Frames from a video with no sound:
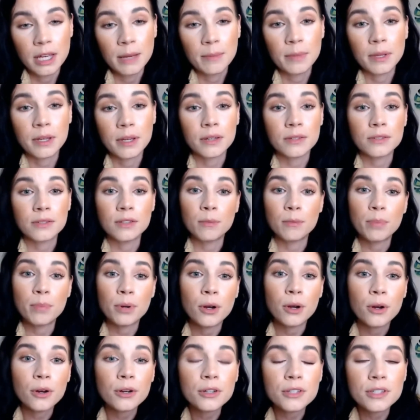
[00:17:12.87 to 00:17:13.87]
Because the
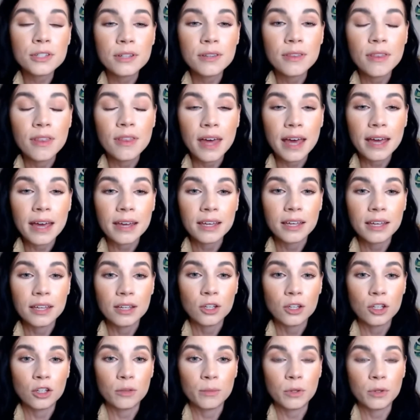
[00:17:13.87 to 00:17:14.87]
person that can
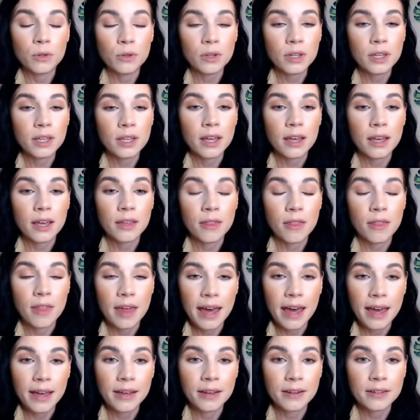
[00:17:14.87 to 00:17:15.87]
communicate
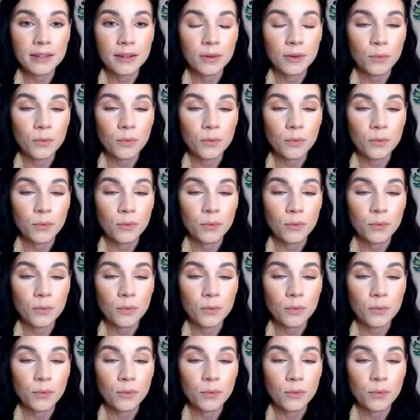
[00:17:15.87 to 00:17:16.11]
that